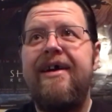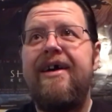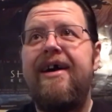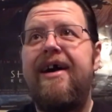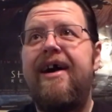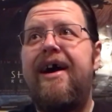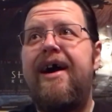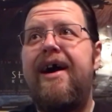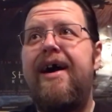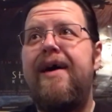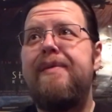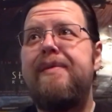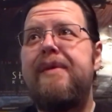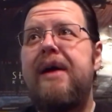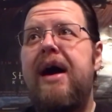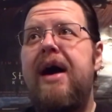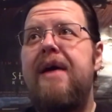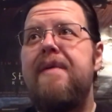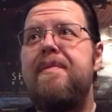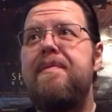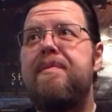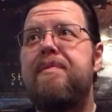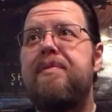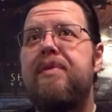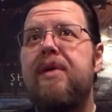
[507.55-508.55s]

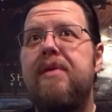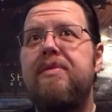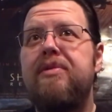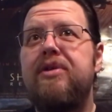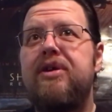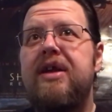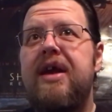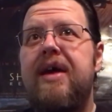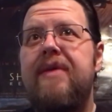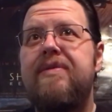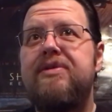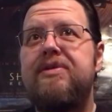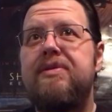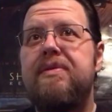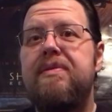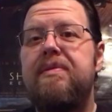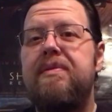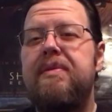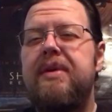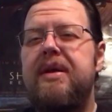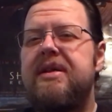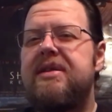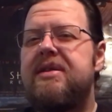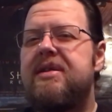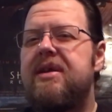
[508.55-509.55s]
I'm probably going to have some
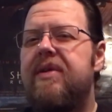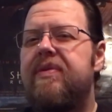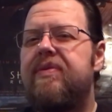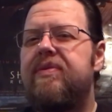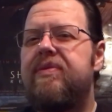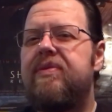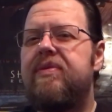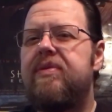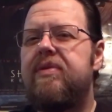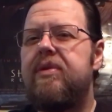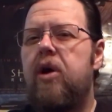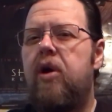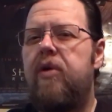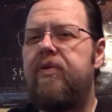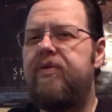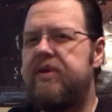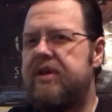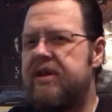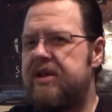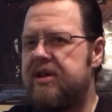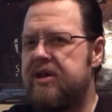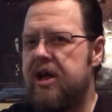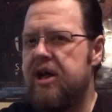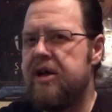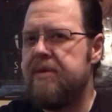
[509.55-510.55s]
big stuff hopefully
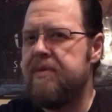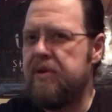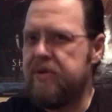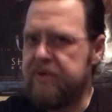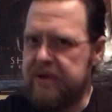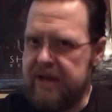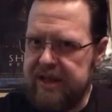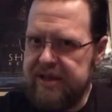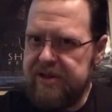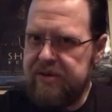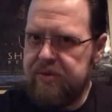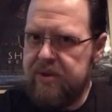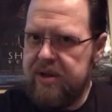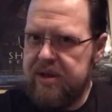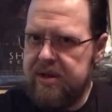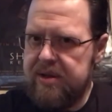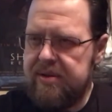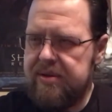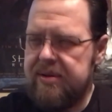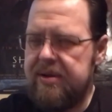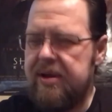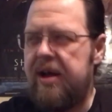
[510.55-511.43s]
to talk about next week.